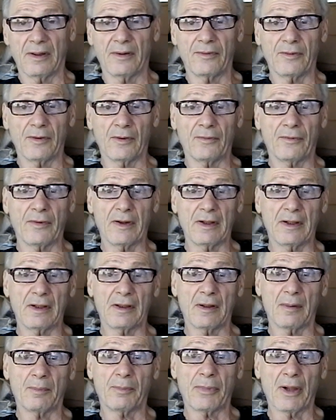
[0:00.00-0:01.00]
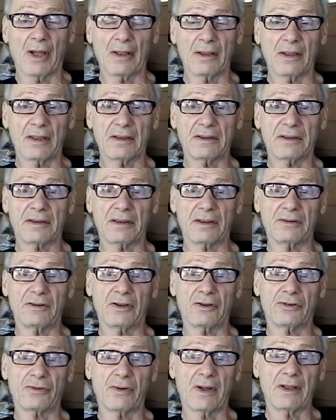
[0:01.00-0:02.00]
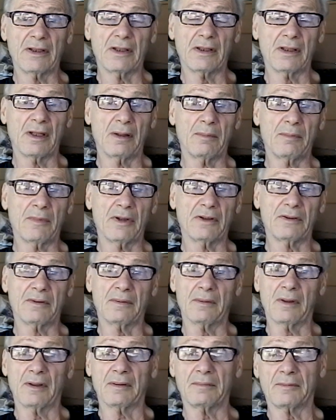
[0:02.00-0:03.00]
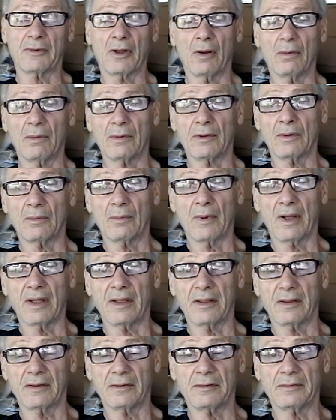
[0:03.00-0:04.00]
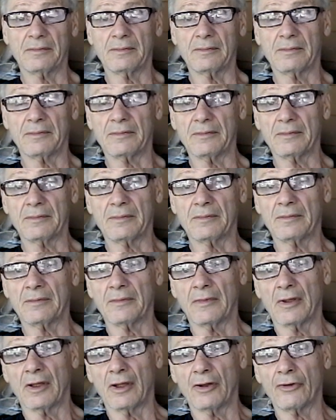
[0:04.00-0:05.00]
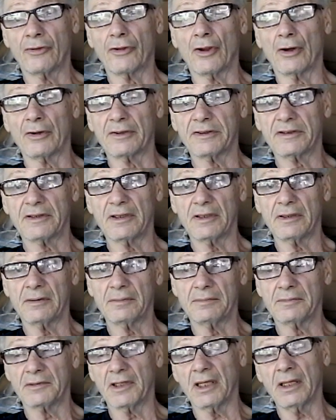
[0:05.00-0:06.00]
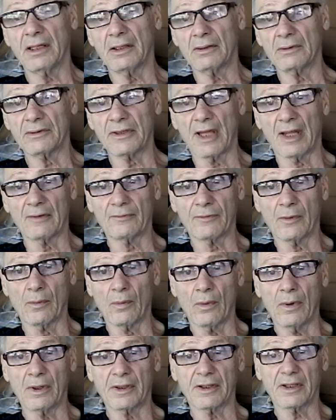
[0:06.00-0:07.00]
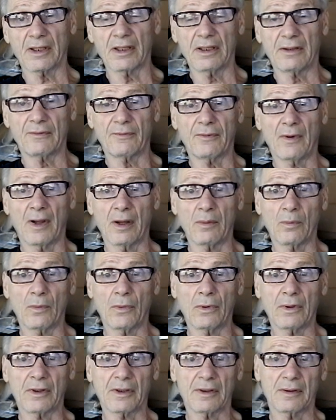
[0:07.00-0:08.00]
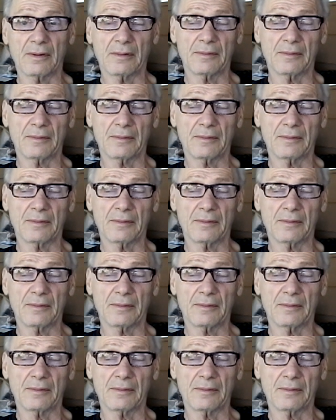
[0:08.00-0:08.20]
If you're feeding them pellets and you're training them and, and going away thirsty, they're going to go down for water. They're going to find water.